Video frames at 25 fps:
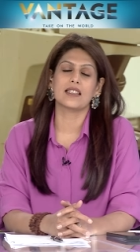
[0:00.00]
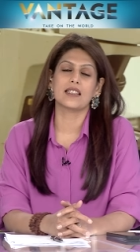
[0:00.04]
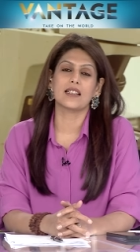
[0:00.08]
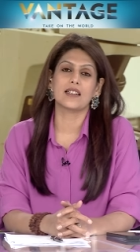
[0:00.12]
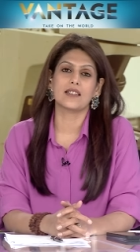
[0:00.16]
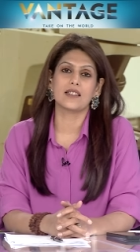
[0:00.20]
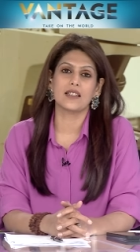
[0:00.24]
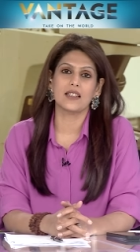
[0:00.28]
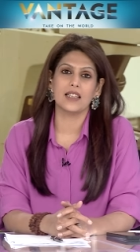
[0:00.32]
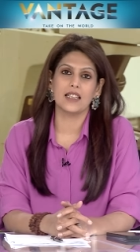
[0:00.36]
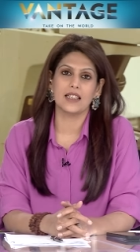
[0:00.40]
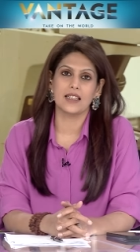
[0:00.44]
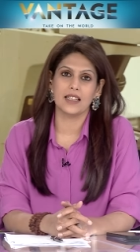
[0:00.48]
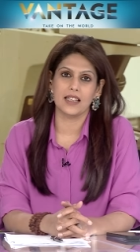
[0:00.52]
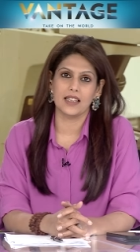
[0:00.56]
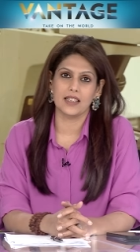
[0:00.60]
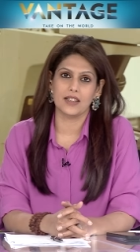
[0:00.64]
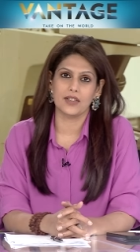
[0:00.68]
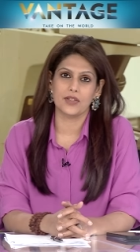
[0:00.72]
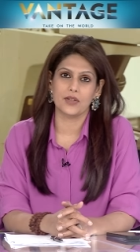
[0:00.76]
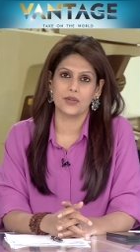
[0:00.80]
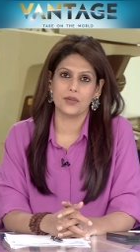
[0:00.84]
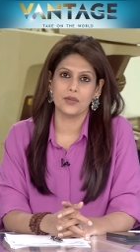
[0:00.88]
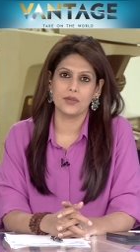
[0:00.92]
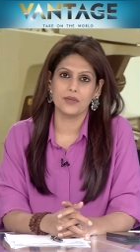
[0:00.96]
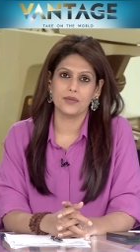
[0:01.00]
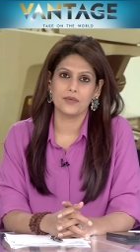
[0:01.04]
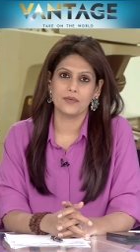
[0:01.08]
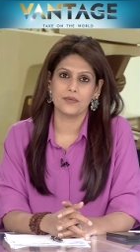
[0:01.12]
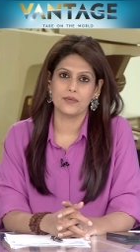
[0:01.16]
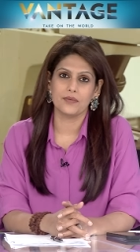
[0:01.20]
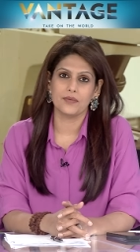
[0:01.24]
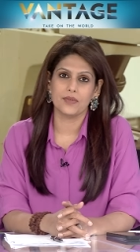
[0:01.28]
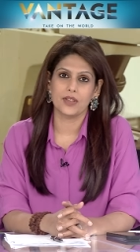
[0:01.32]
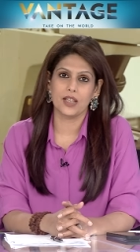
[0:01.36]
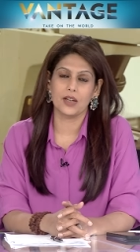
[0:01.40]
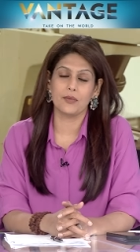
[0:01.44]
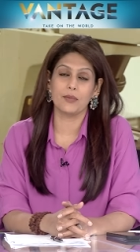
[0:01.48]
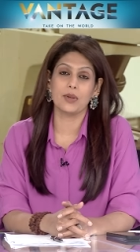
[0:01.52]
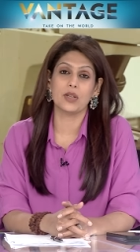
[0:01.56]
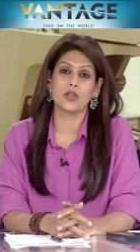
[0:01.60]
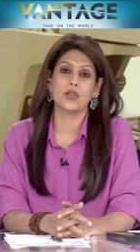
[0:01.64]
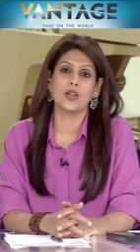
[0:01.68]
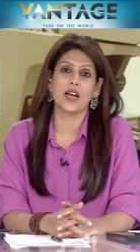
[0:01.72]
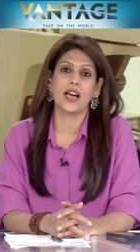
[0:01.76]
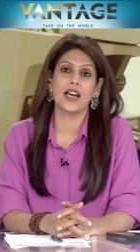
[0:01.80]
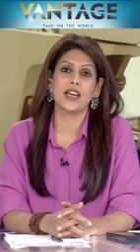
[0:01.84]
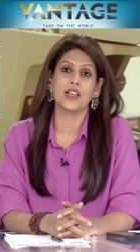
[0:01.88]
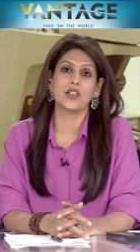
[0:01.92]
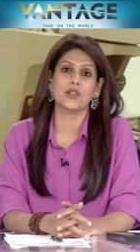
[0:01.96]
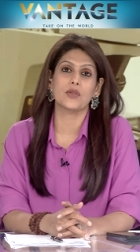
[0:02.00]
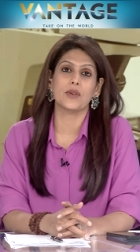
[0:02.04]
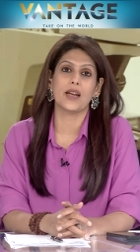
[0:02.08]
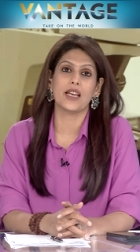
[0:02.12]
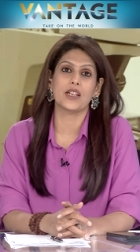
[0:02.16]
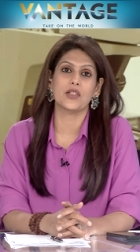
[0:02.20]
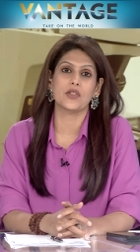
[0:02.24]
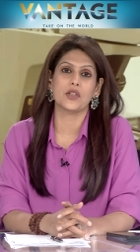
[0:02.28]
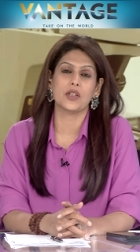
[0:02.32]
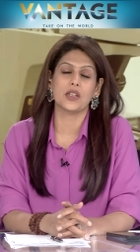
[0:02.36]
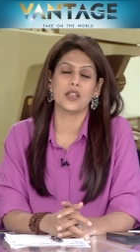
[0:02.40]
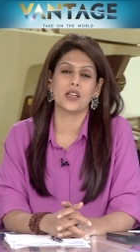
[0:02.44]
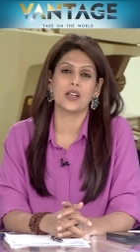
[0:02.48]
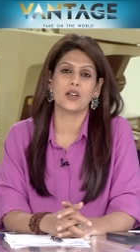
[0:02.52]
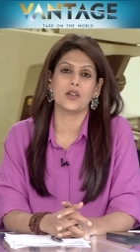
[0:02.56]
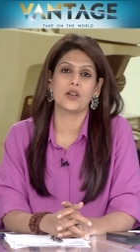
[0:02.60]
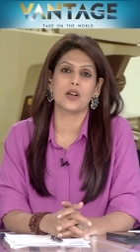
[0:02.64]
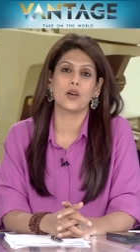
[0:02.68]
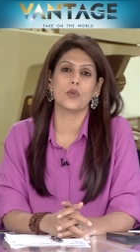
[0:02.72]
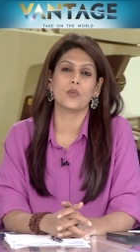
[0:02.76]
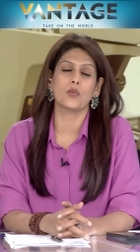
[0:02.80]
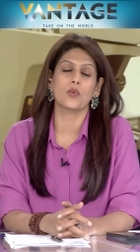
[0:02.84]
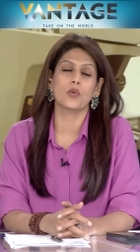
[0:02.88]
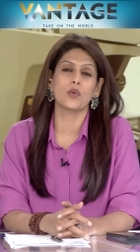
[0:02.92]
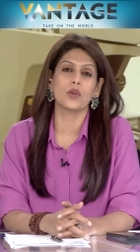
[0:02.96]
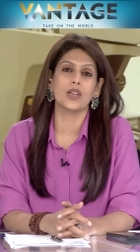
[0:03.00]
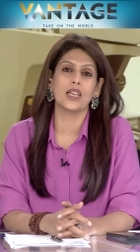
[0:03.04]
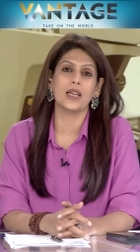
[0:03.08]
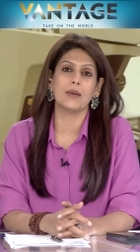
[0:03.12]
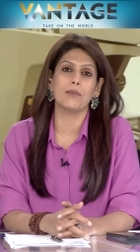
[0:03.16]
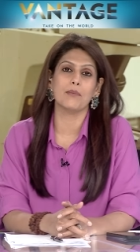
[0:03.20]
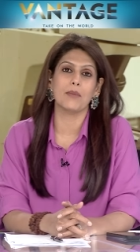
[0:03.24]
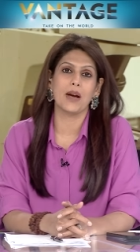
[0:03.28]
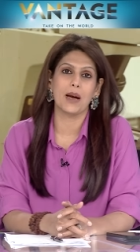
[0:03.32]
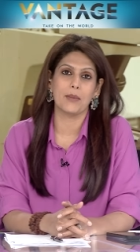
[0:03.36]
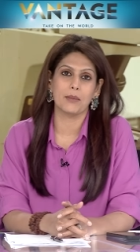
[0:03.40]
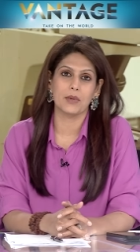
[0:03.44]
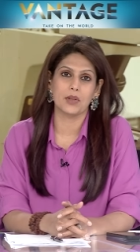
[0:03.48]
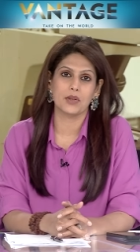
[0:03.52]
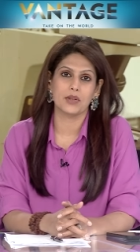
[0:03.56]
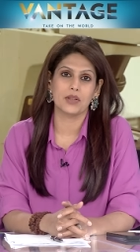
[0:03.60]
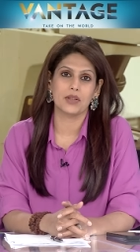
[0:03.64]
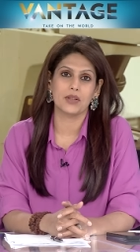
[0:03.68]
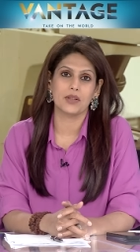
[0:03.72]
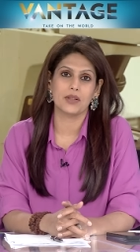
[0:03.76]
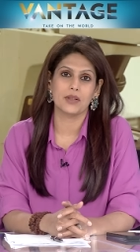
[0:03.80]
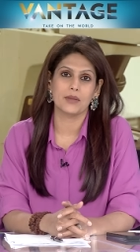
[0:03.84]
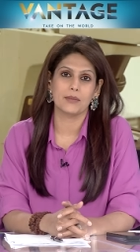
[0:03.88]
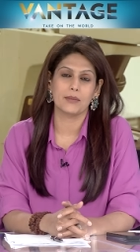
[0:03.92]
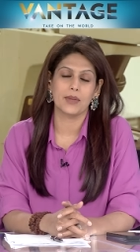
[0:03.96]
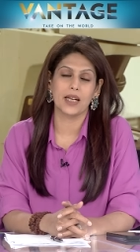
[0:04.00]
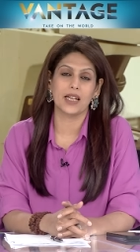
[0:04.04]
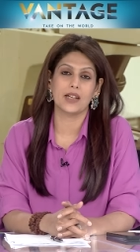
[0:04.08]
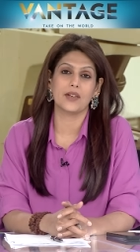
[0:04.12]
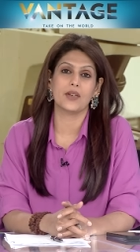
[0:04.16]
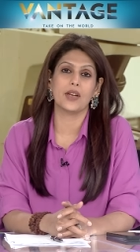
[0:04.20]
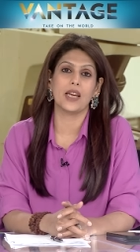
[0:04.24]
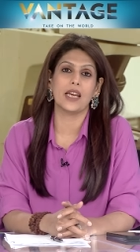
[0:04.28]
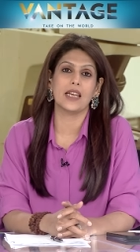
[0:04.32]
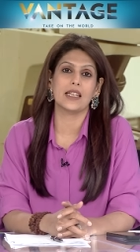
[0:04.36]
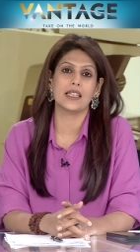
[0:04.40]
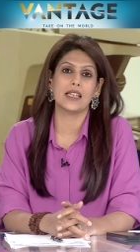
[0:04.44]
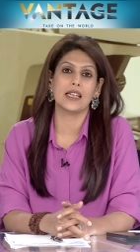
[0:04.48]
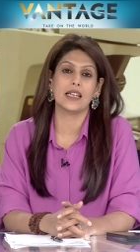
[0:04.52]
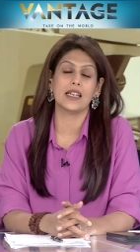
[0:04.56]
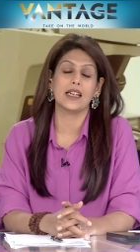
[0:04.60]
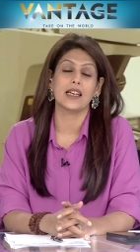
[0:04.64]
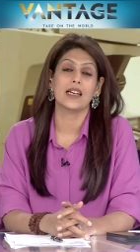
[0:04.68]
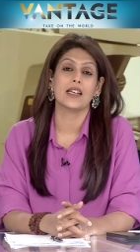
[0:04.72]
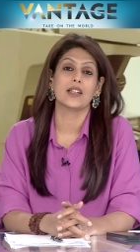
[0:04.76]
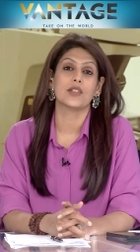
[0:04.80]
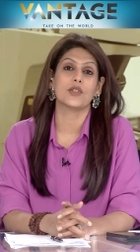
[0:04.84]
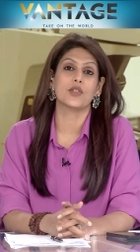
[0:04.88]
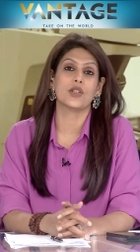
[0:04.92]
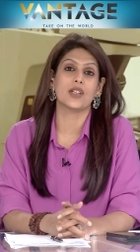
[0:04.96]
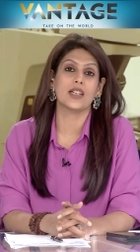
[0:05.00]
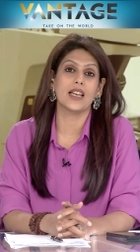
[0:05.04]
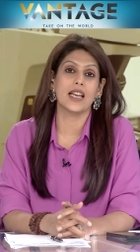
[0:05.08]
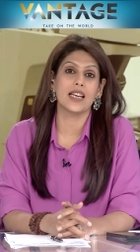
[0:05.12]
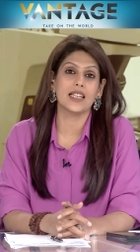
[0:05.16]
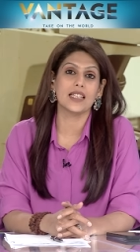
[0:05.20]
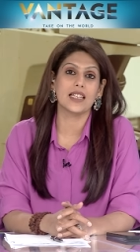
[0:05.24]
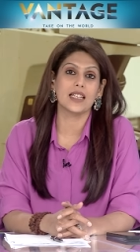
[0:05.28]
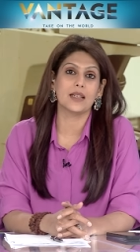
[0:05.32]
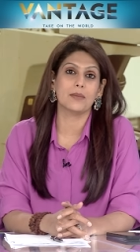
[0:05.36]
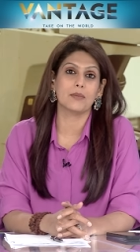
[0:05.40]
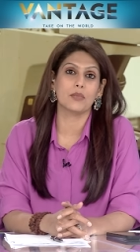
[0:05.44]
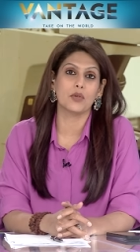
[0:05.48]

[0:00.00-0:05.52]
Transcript: certainly think so. They've been trying to engineer a woolly mammoth by creating genetic